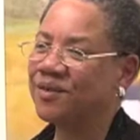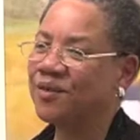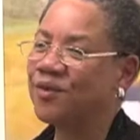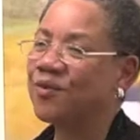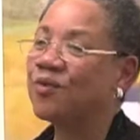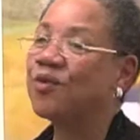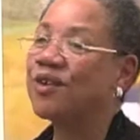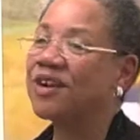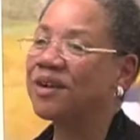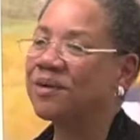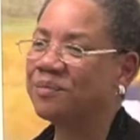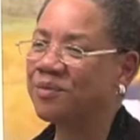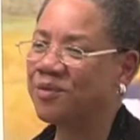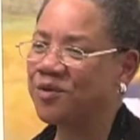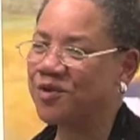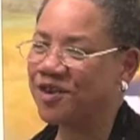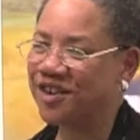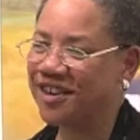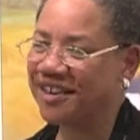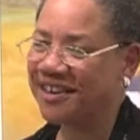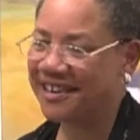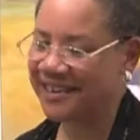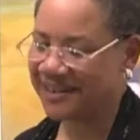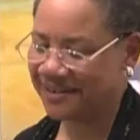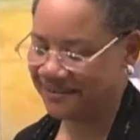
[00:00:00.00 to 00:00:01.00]
what a
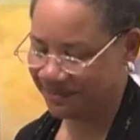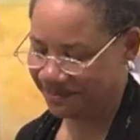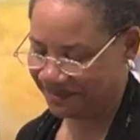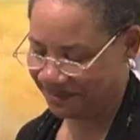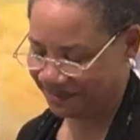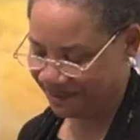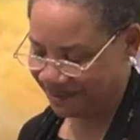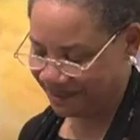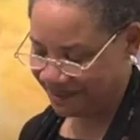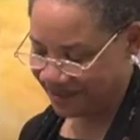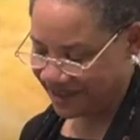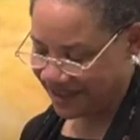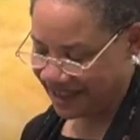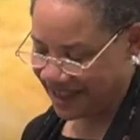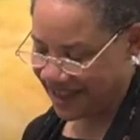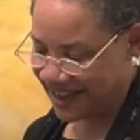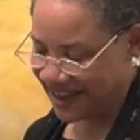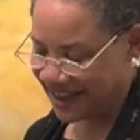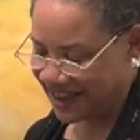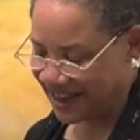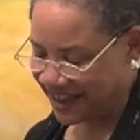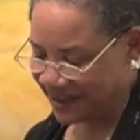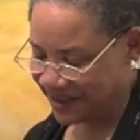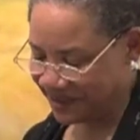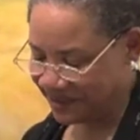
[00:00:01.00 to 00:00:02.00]
morning.
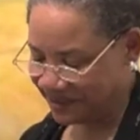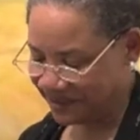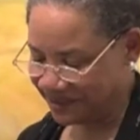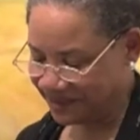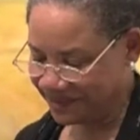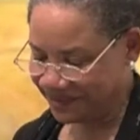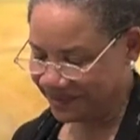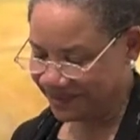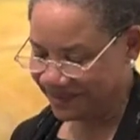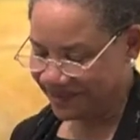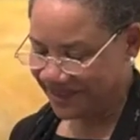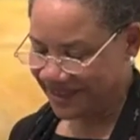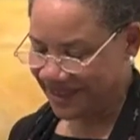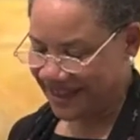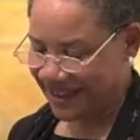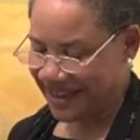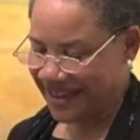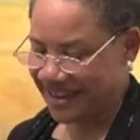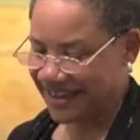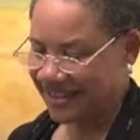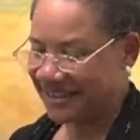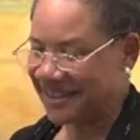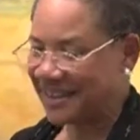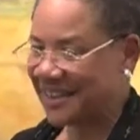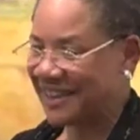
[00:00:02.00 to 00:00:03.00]
Thank you.
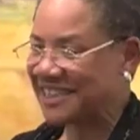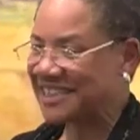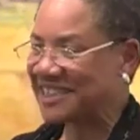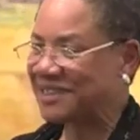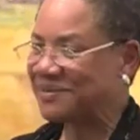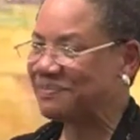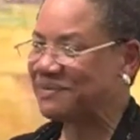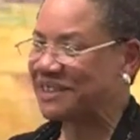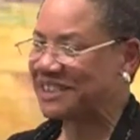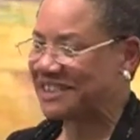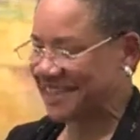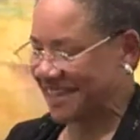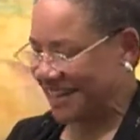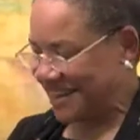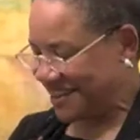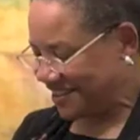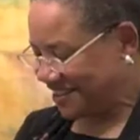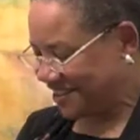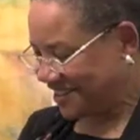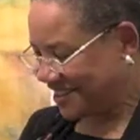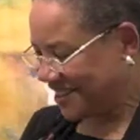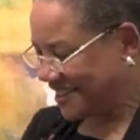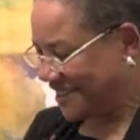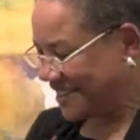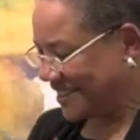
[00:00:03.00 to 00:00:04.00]
Yeah, it's Miss
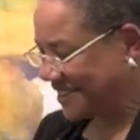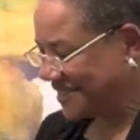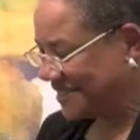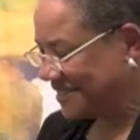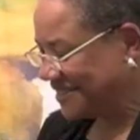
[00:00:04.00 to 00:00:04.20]
Anderson.